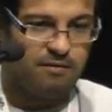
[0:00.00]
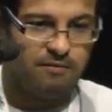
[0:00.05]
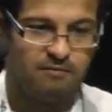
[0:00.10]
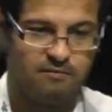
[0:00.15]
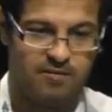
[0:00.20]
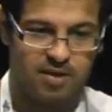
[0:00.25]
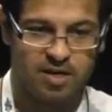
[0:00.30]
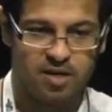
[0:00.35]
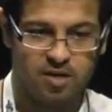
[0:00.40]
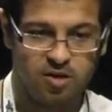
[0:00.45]

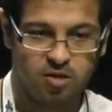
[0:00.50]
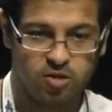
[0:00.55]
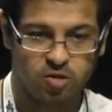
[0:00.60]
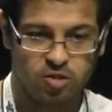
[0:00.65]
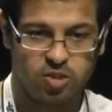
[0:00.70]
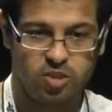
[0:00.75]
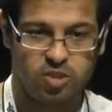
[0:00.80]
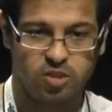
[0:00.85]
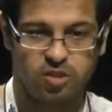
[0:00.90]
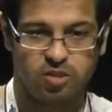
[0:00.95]
They're not
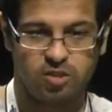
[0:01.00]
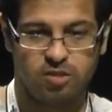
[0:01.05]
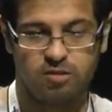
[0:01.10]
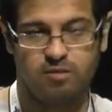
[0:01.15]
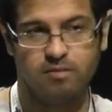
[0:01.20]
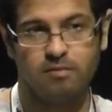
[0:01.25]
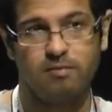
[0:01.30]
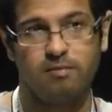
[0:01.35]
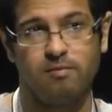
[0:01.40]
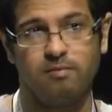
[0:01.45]

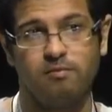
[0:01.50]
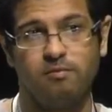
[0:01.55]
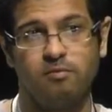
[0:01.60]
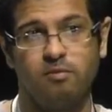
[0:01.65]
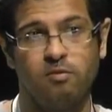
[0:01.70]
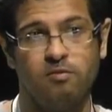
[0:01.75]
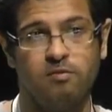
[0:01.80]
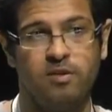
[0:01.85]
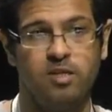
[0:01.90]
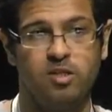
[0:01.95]

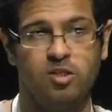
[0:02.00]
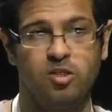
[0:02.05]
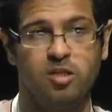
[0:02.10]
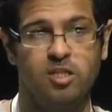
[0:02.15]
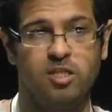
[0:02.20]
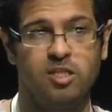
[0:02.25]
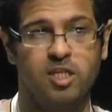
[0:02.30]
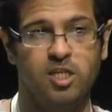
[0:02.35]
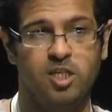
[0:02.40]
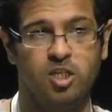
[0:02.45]
full
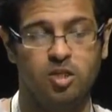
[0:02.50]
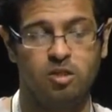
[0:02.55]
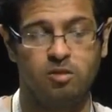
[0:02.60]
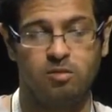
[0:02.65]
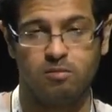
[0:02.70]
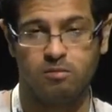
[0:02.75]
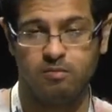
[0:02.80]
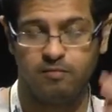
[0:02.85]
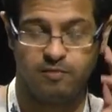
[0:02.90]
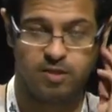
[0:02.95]
virtualization.
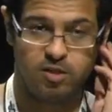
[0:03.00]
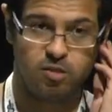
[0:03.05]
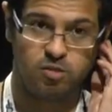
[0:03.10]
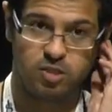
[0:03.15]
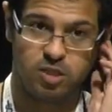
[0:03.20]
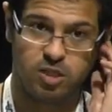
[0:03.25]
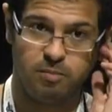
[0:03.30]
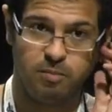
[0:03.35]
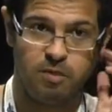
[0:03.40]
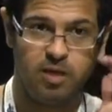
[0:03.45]
They don't
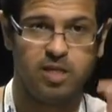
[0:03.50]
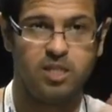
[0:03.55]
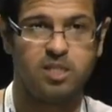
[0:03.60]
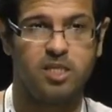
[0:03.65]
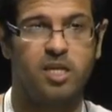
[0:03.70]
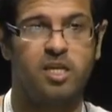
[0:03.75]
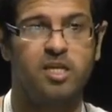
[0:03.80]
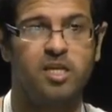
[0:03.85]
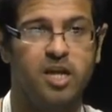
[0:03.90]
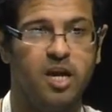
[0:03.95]
emulate
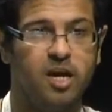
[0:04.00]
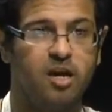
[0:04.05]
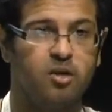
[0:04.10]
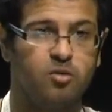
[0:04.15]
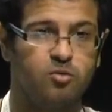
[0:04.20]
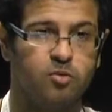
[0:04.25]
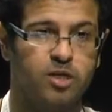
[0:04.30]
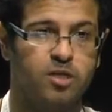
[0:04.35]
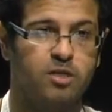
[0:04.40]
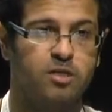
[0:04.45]
any
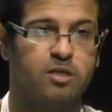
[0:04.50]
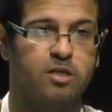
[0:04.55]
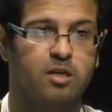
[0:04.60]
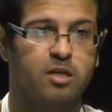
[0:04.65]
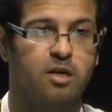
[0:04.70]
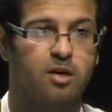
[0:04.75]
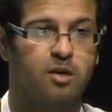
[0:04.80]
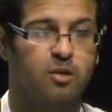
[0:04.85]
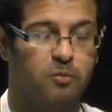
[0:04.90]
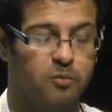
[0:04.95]
hardware.
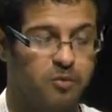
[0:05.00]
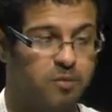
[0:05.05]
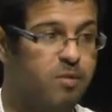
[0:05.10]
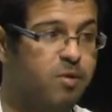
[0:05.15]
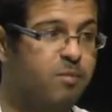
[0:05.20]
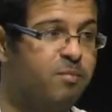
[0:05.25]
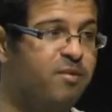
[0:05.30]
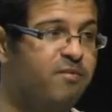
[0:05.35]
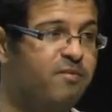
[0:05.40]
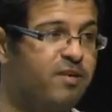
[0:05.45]

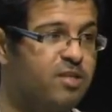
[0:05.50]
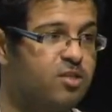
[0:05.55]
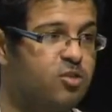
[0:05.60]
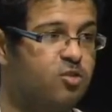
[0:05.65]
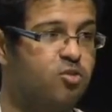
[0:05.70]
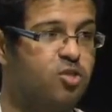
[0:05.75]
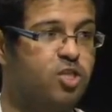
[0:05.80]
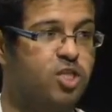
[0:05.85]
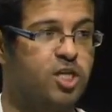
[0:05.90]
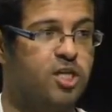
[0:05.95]
Remember that you
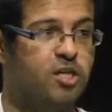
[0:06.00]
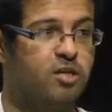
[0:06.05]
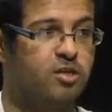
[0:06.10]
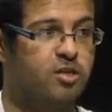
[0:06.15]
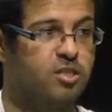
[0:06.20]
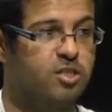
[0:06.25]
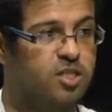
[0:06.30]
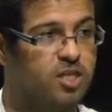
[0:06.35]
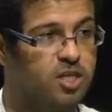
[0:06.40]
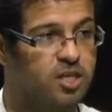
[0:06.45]
share a
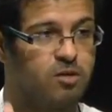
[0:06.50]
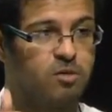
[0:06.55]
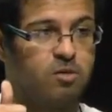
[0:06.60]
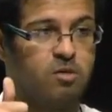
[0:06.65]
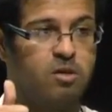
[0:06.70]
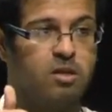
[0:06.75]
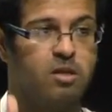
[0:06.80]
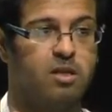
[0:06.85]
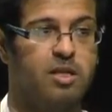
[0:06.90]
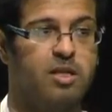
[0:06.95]
single
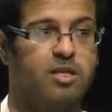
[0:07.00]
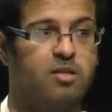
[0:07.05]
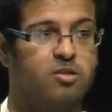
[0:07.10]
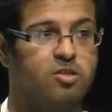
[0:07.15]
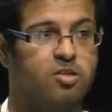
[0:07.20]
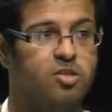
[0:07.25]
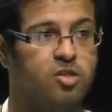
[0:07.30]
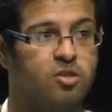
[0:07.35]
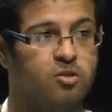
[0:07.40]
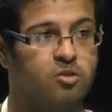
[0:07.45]
Linux
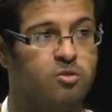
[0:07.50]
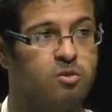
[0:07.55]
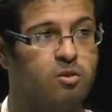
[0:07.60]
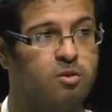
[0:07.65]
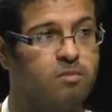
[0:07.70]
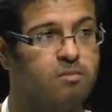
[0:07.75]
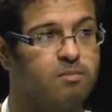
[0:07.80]
kernel